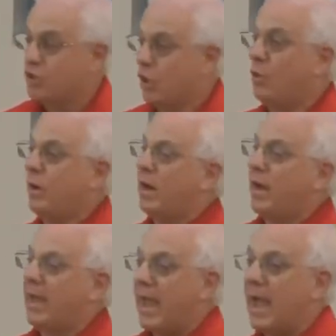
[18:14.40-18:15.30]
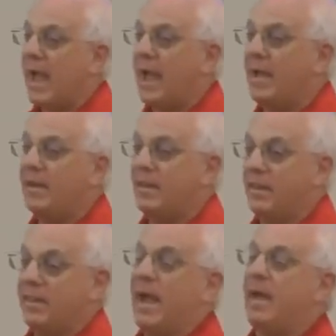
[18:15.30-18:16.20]
Joan and I
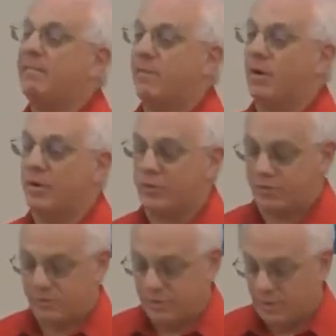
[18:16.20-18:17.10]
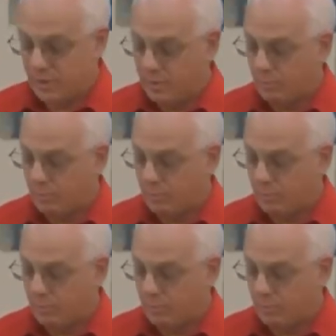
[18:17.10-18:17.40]
had that verse